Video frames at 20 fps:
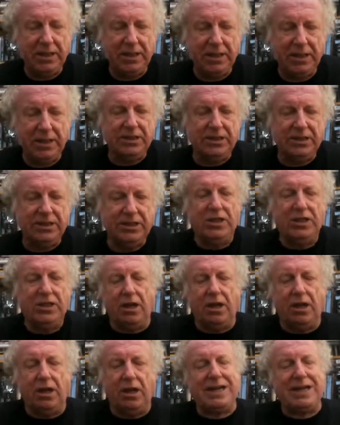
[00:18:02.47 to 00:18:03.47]
So there's a lot
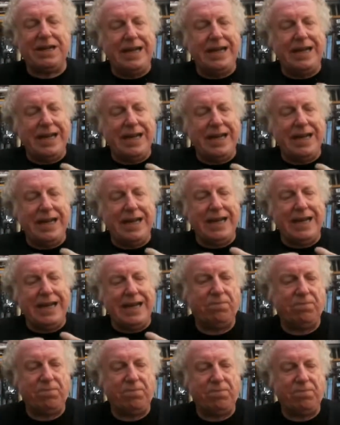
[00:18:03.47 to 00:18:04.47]
of connections there
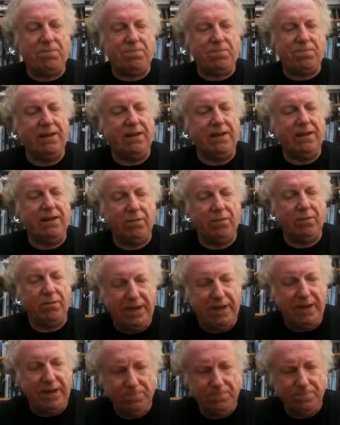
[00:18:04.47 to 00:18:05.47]
with some pretty
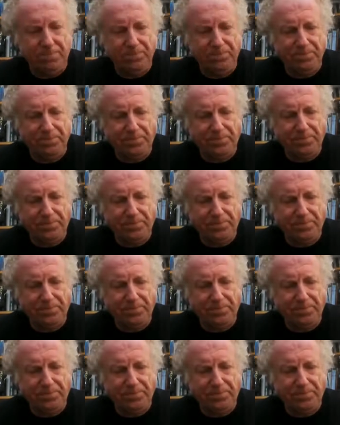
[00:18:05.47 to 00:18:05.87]
high-level people.